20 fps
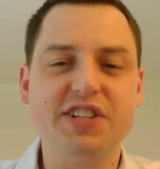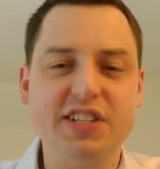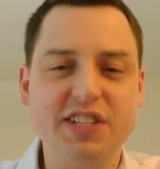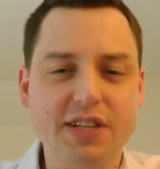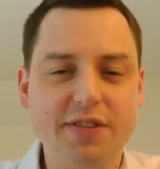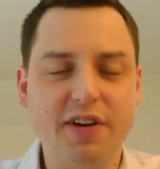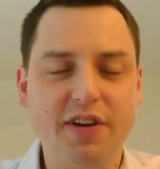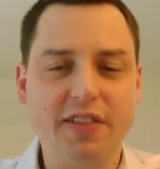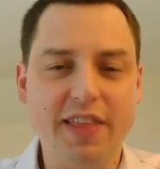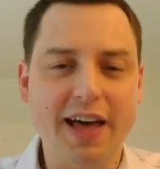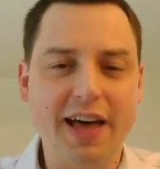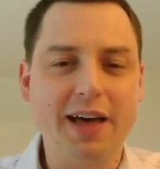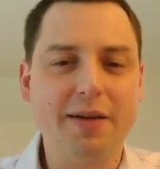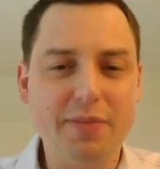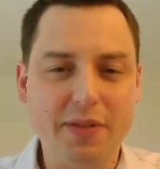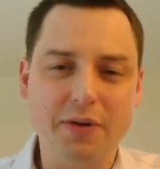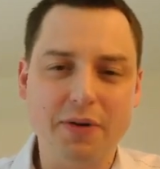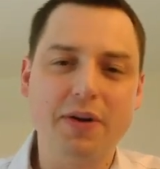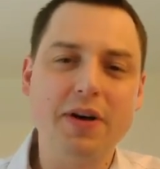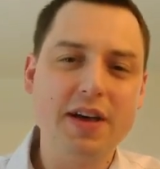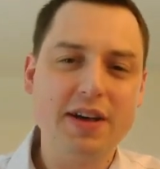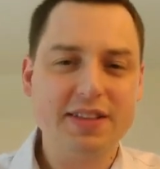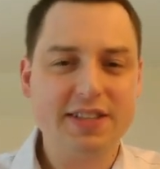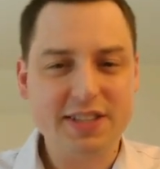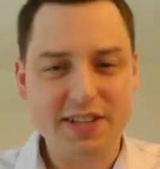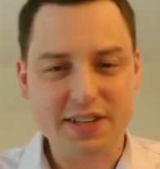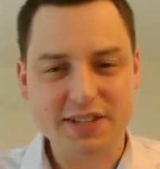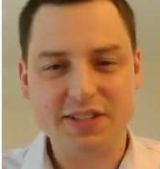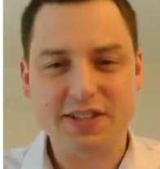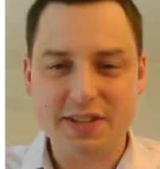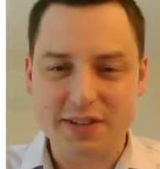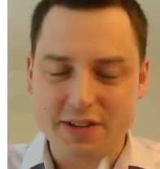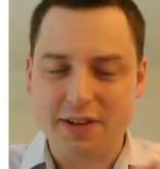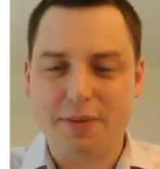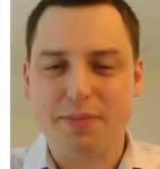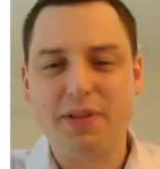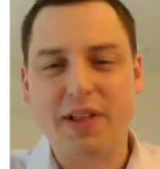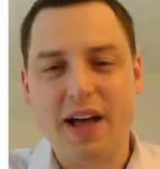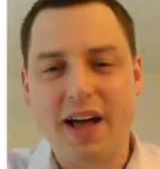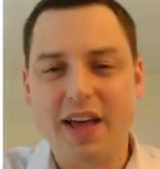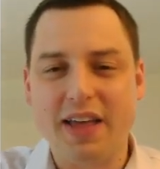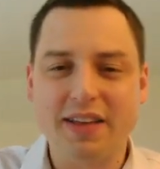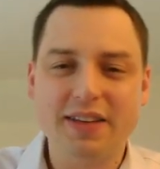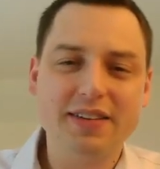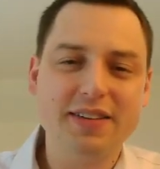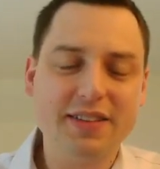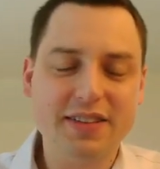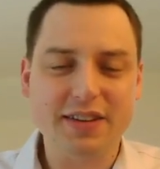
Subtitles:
and stuff like that, though this doesn't apply,